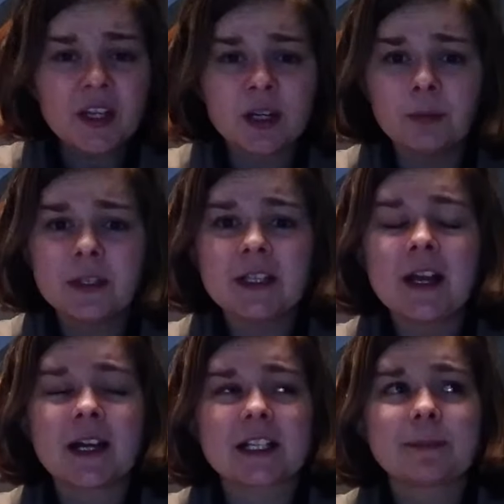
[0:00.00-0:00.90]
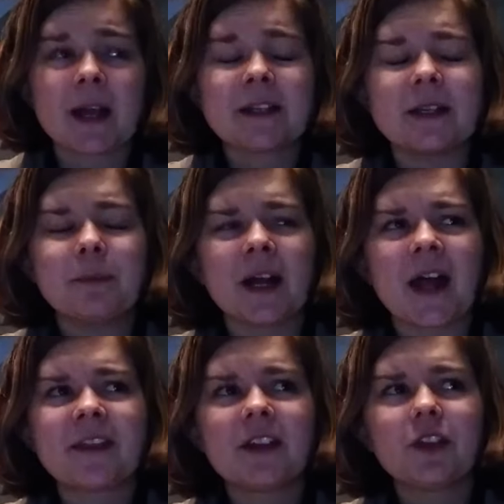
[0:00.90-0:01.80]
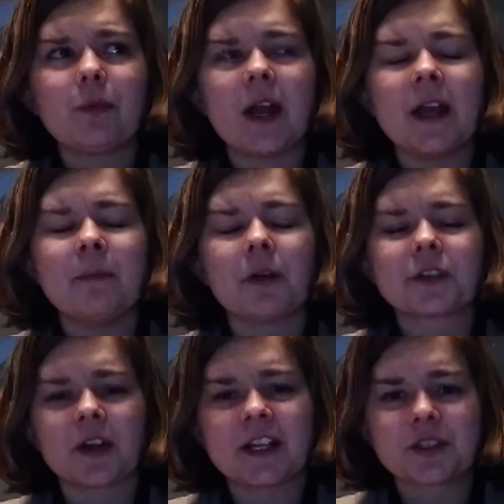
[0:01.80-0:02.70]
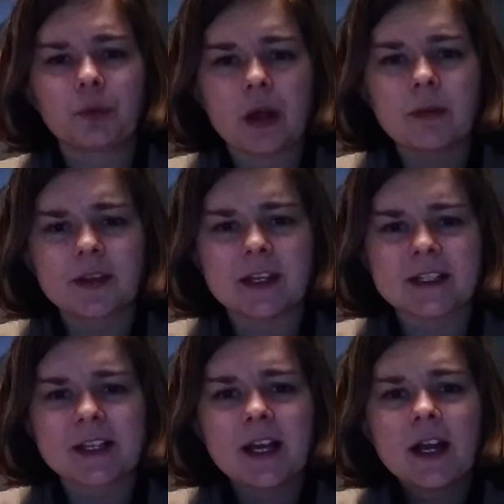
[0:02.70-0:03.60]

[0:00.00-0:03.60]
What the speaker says: Completely unexpected, but I think the way Mozart gets away with this